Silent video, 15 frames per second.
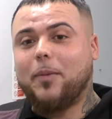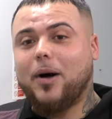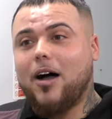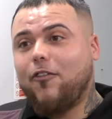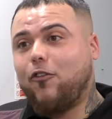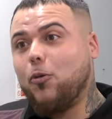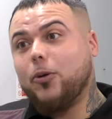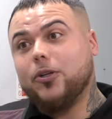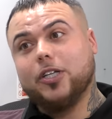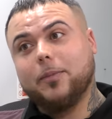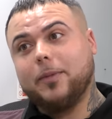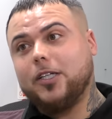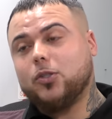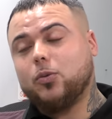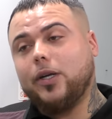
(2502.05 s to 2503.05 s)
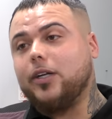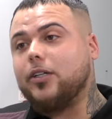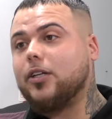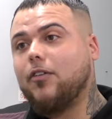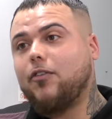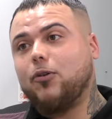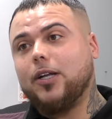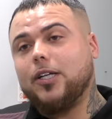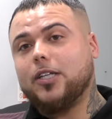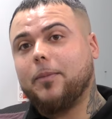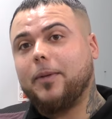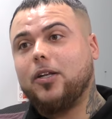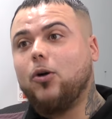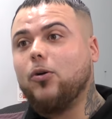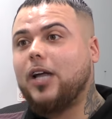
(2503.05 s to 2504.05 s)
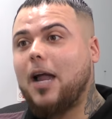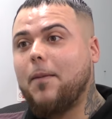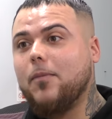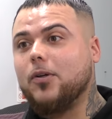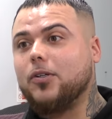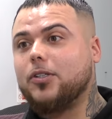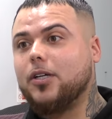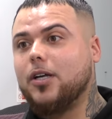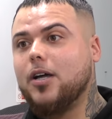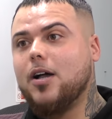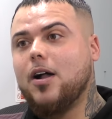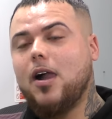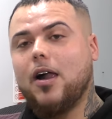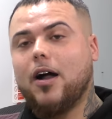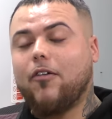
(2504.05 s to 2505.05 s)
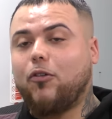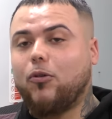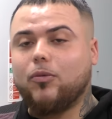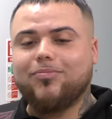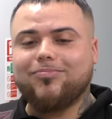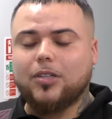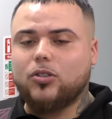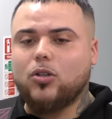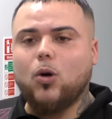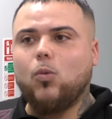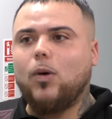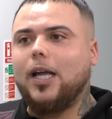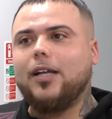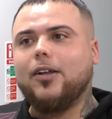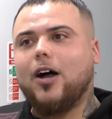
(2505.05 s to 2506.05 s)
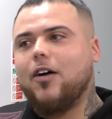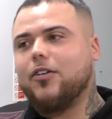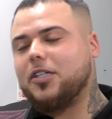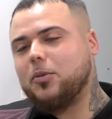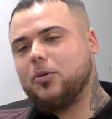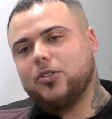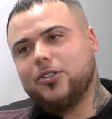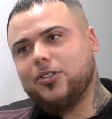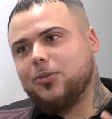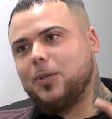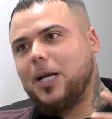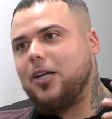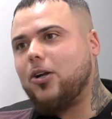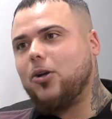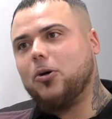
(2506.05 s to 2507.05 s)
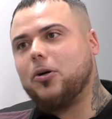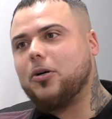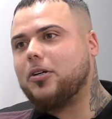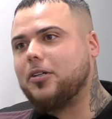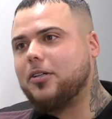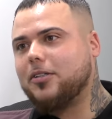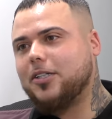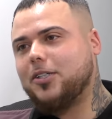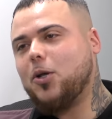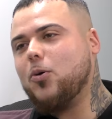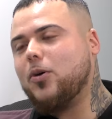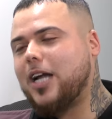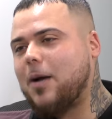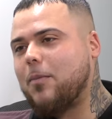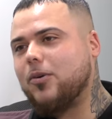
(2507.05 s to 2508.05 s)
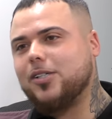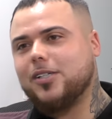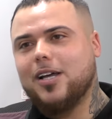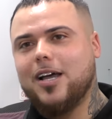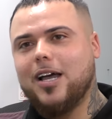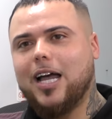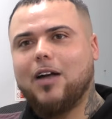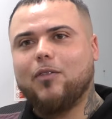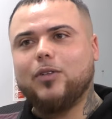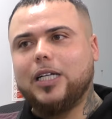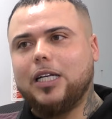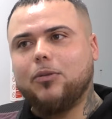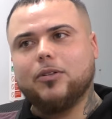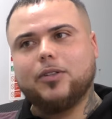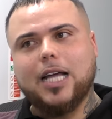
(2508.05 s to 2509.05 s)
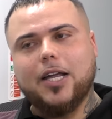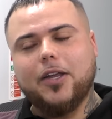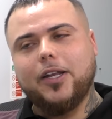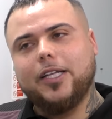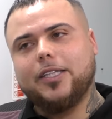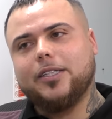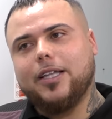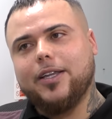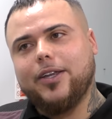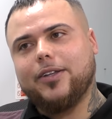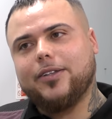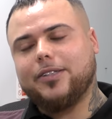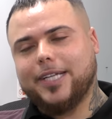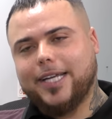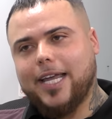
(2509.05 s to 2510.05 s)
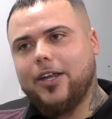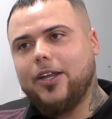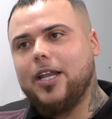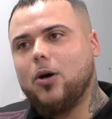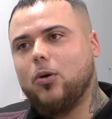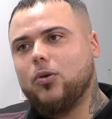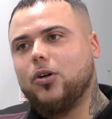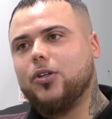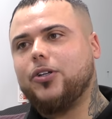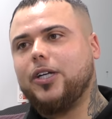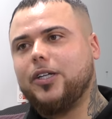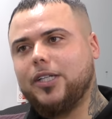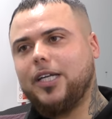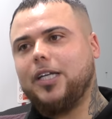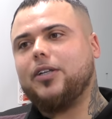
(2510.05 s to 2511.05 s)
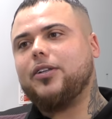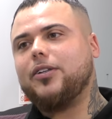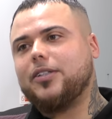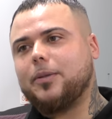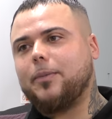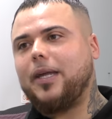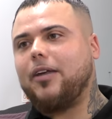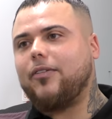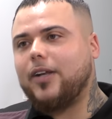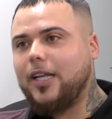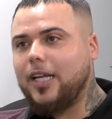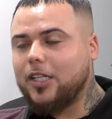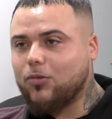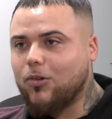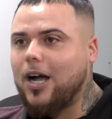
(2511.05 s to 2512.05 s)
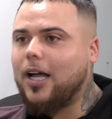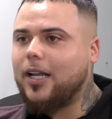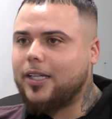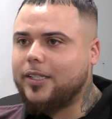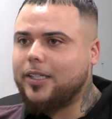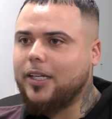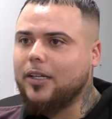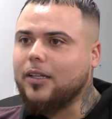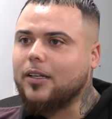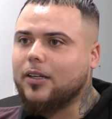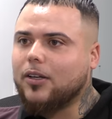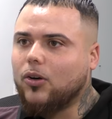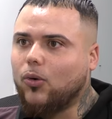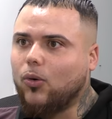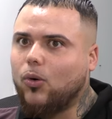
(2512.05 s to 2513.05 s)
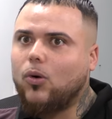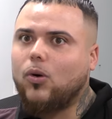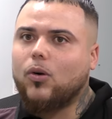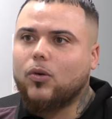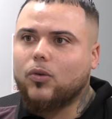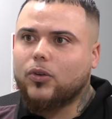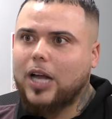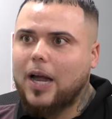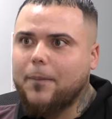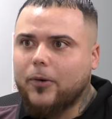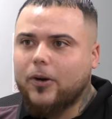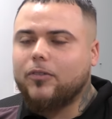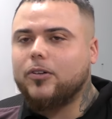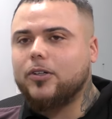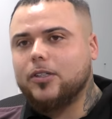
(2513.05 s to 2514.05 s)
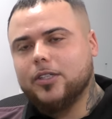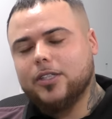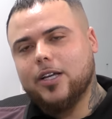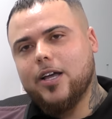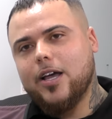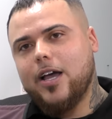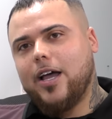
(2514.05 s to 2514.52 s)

But I thought it was gonna be sweet because I thought there's gonna be no cameras. I thought there's no way. Like I said, we had a look. There's no cameras, and really with that, you need to get you nailed on. You need to be either nicked right at the scene or camera evidence.